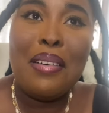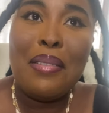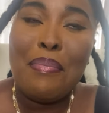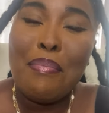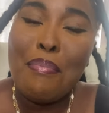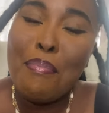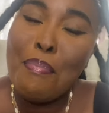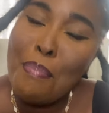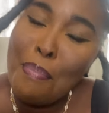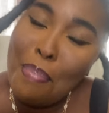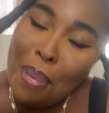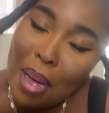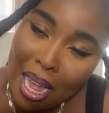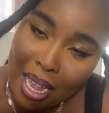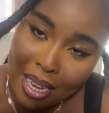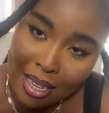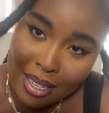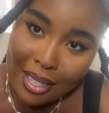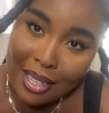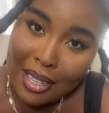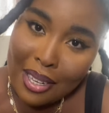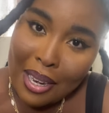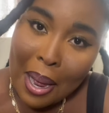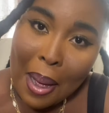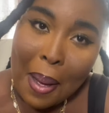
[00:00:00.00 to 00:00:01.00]
But
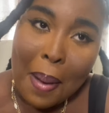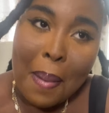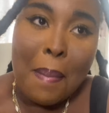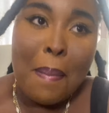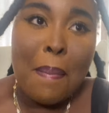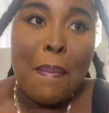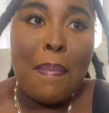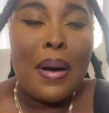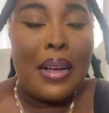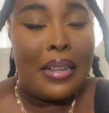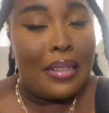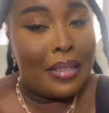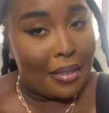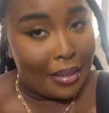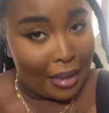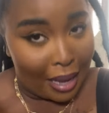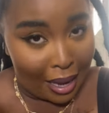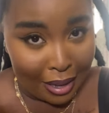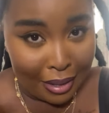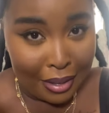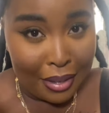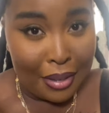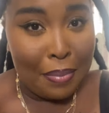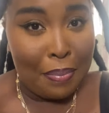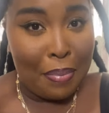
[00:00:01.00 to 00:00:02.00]

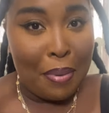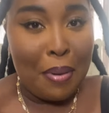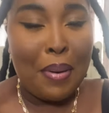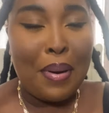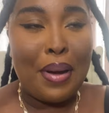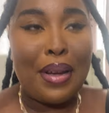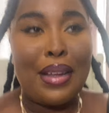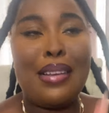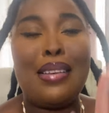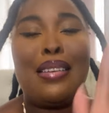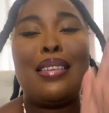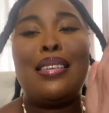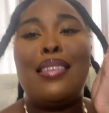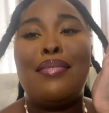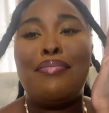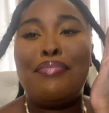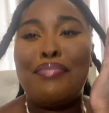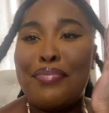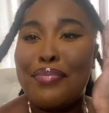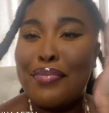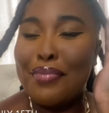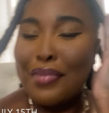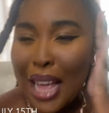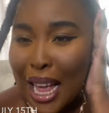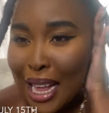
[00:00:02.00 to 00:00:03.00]
besides the point,
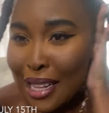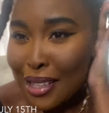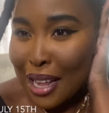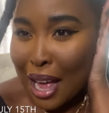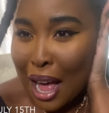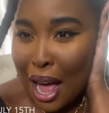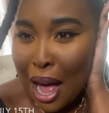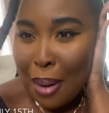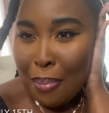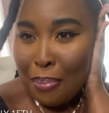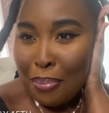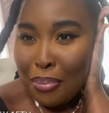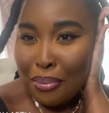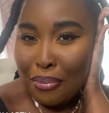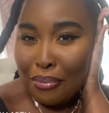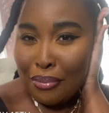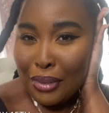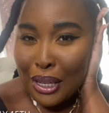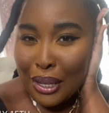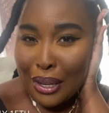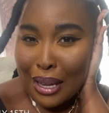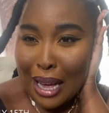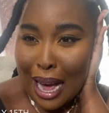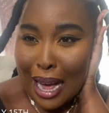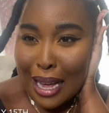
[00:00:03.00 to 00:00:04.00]
it's up,
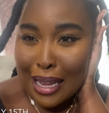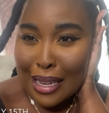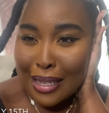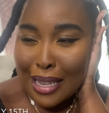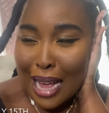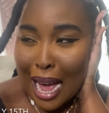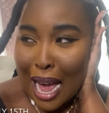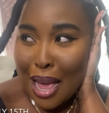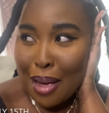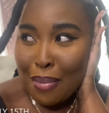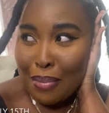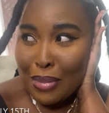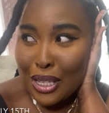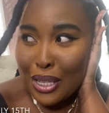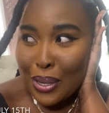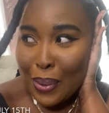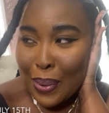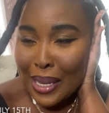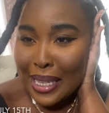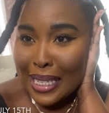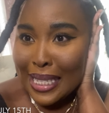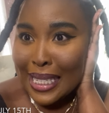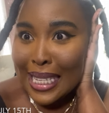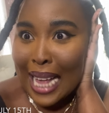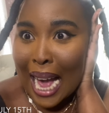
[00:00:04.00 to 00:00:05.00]
you guys. I'm so
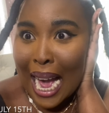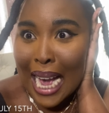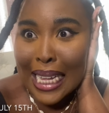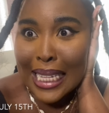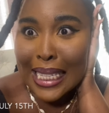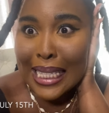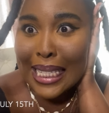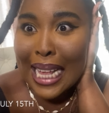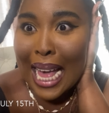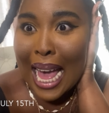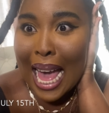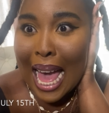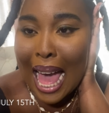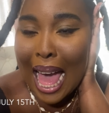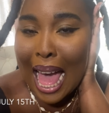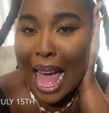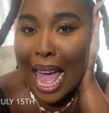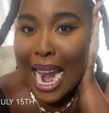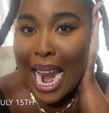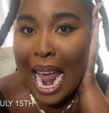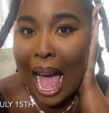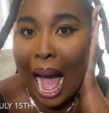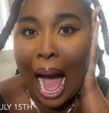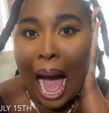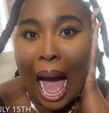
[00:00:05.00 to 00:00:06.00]

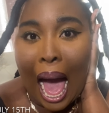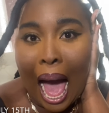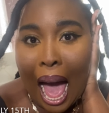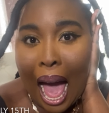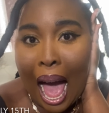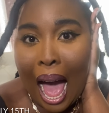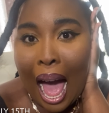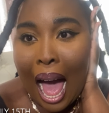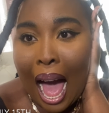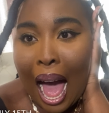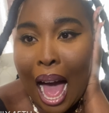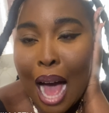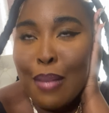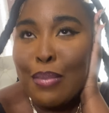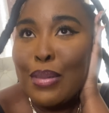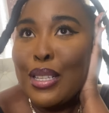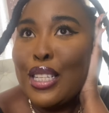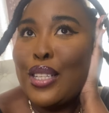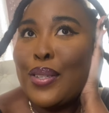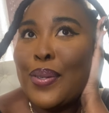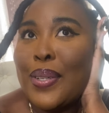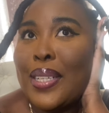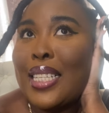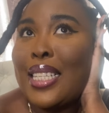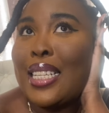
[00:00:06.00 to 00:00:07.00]
excited.
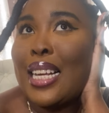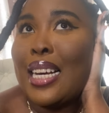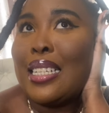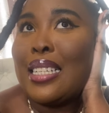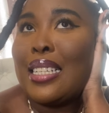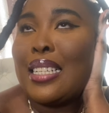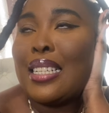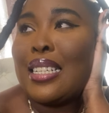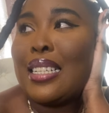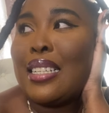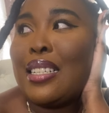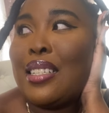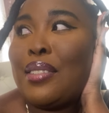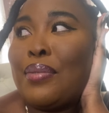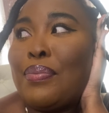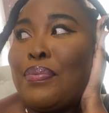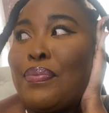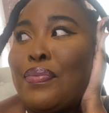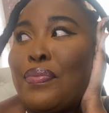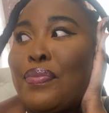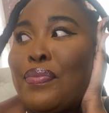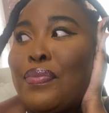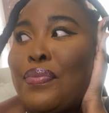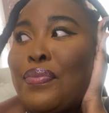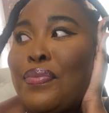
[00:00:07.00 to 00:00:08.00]
So excited.
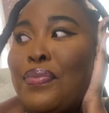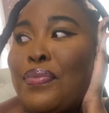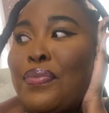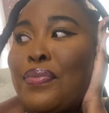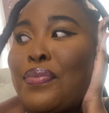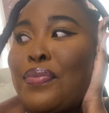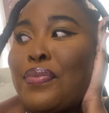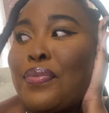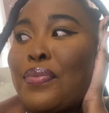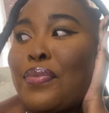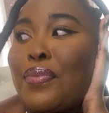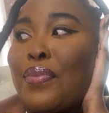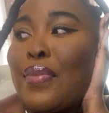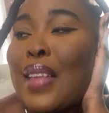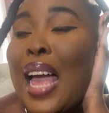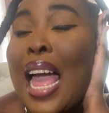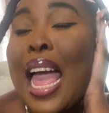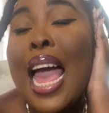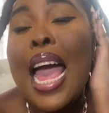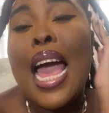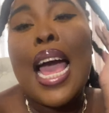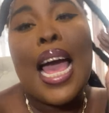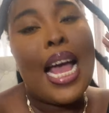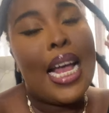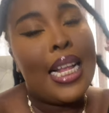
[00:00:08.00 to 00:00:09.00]

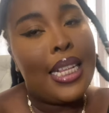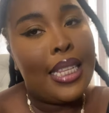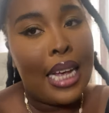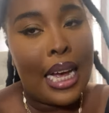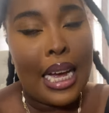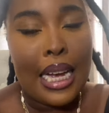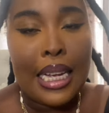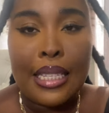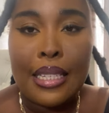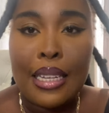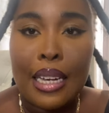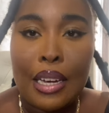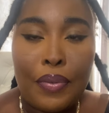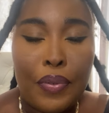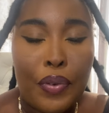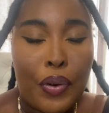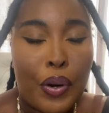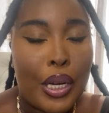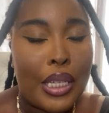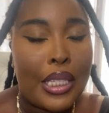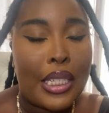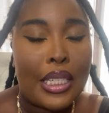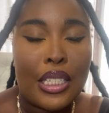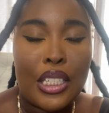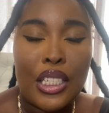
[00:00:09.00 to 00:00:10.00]
It's of
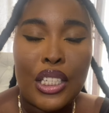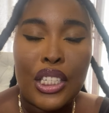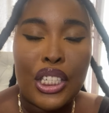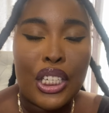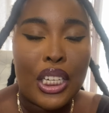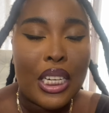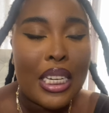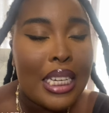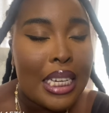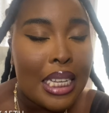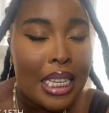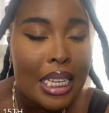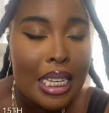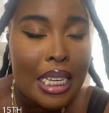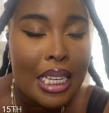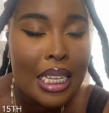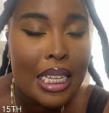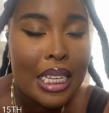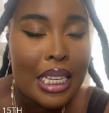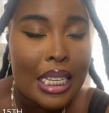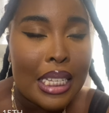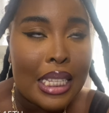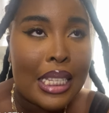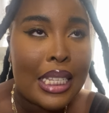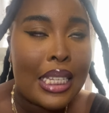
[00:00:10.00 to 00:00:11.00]
course, it's a
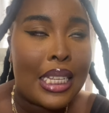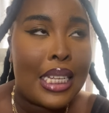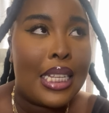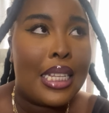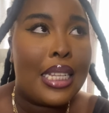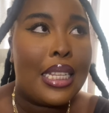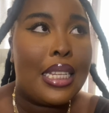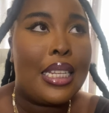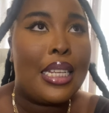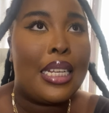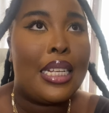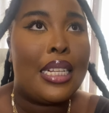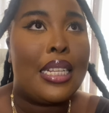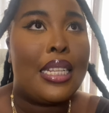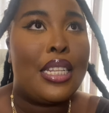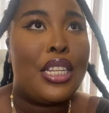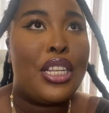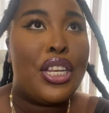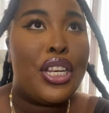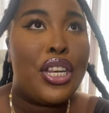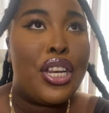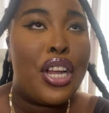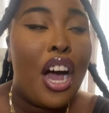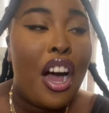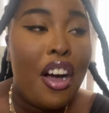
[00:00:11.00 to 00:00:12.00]
journey. It's
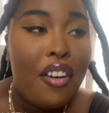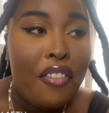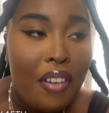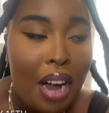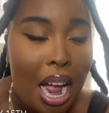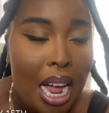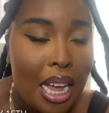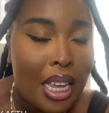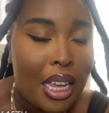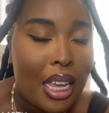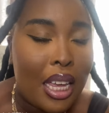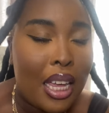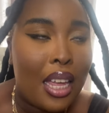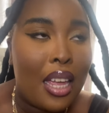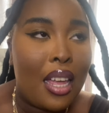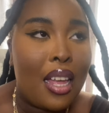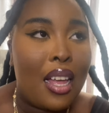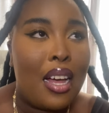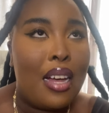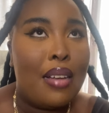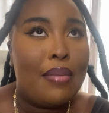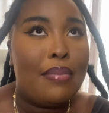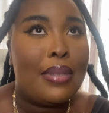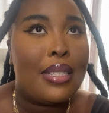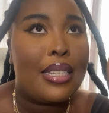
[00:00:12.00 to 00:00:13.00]
nerve-wracking.
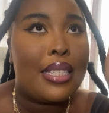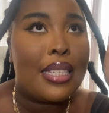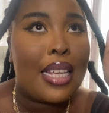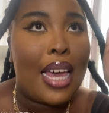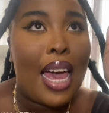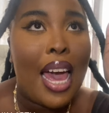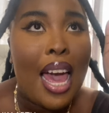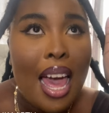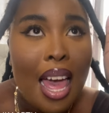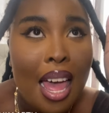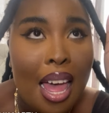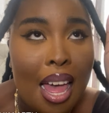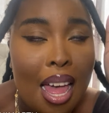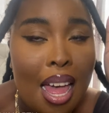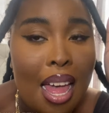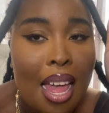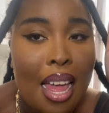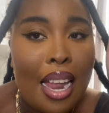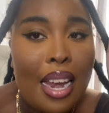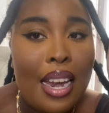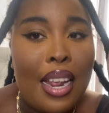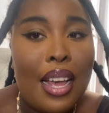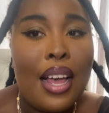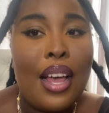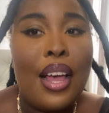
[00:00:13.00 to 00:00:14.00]
I'm
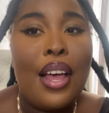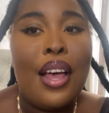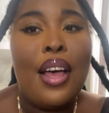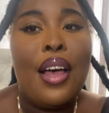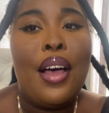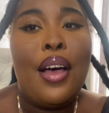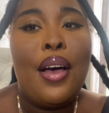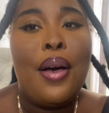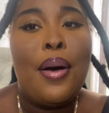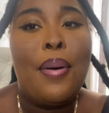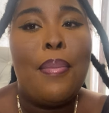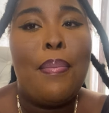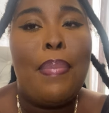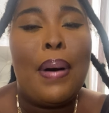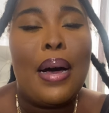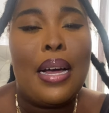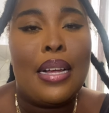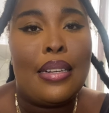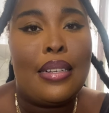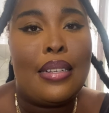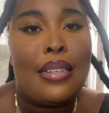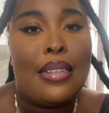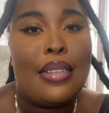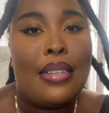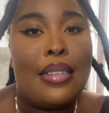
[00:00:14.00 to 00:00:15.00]
scared.
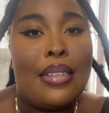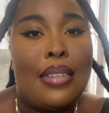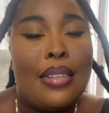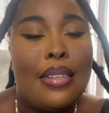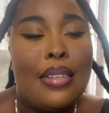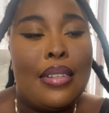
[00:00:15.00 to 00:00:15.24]
But